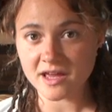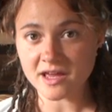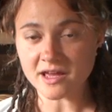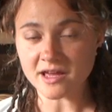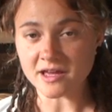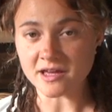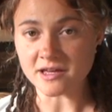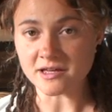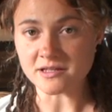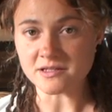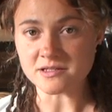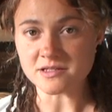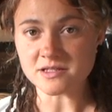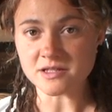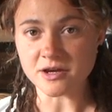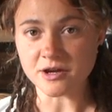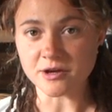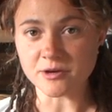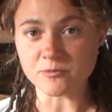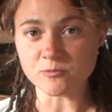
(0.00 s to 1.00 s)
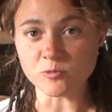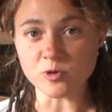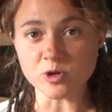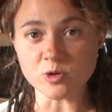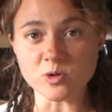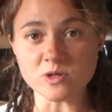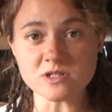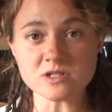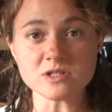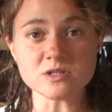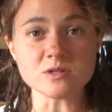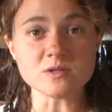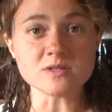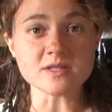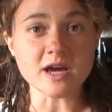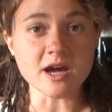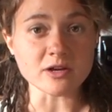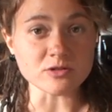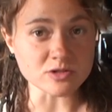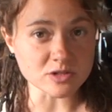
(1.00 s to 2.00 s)
and we're going to
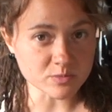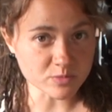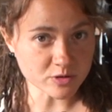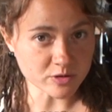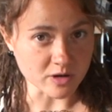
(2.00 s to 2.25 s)
use hydrogen